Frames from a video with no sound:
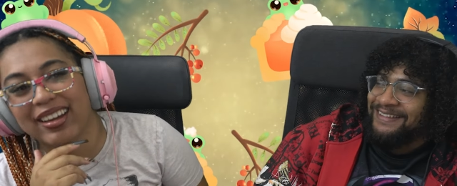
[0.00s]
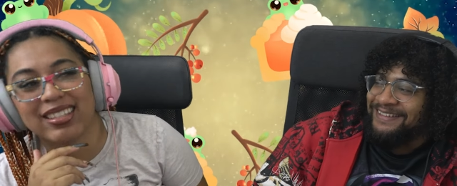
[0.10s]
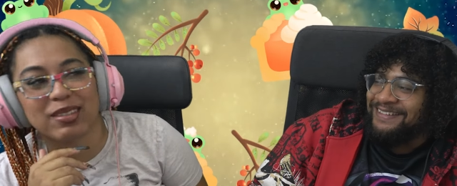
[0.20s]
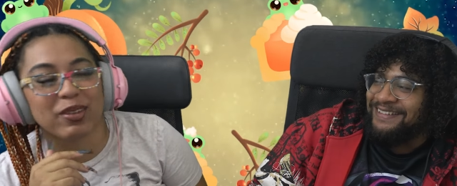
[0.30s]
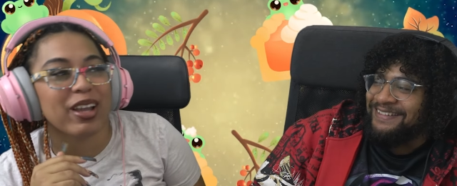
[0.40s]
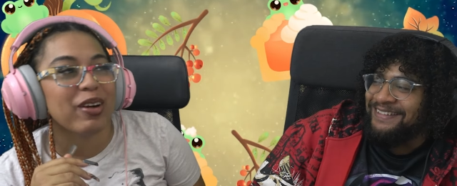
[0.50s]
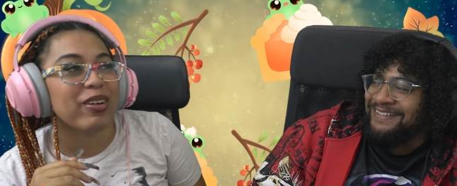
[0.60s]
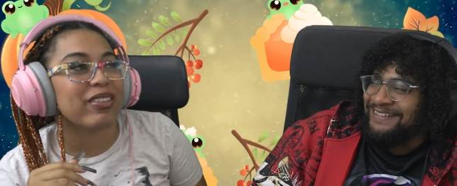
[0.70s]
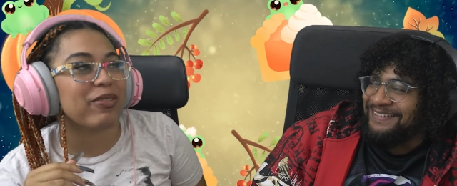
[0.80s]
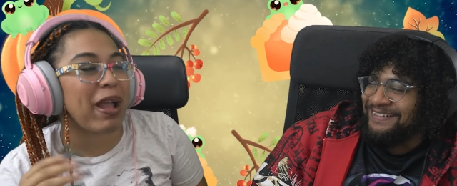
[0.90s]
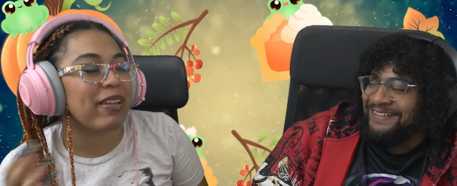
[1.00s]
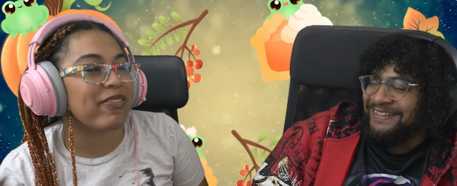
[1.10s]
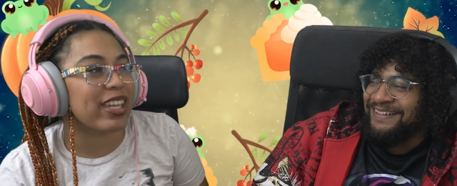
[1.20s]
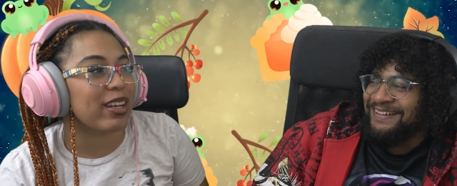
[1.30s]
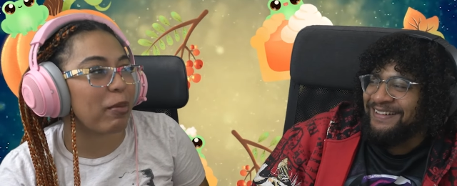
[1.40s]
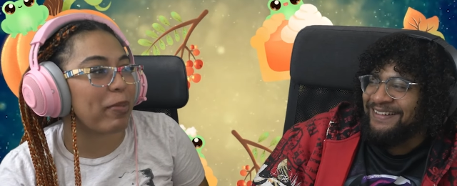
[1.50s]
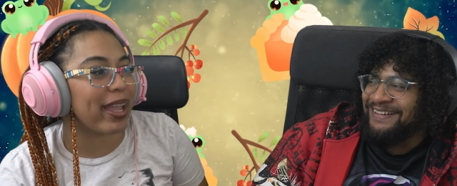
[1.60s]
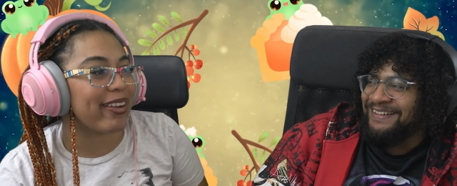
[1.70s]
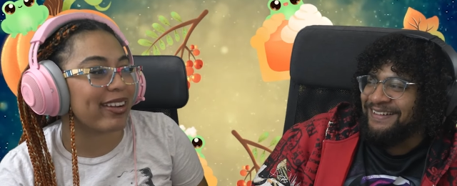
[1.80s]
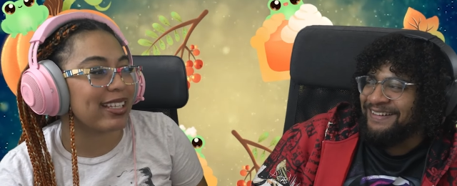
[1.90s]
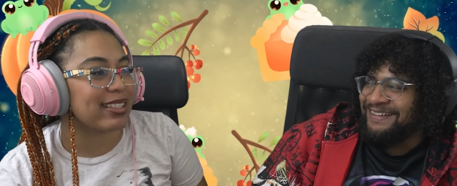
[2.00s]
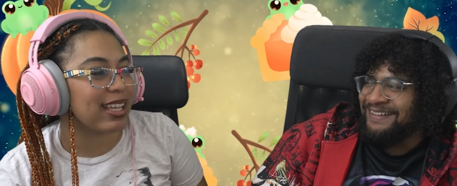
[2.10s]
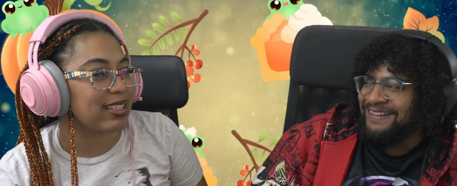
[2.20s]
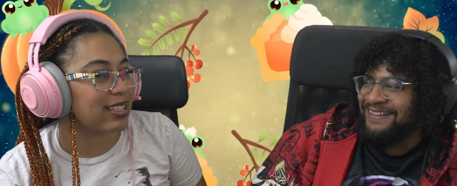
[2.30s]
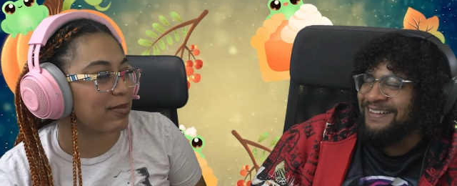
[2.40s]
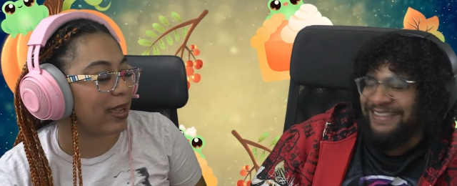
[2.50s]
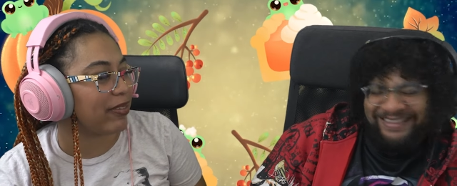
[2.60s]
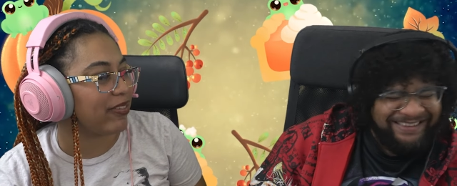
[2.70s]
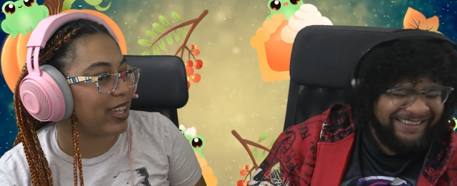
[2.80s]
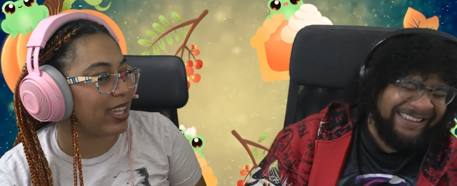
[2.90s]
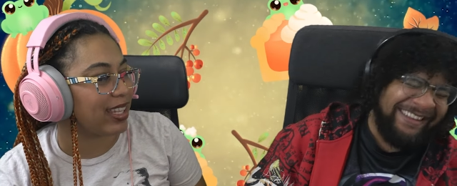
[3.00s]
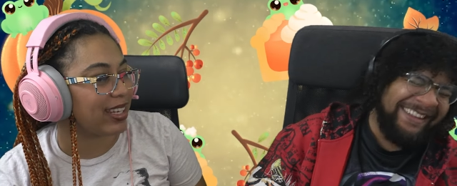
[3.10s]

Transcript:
Speaker 1: because what if my feet are bare and he touches my feet?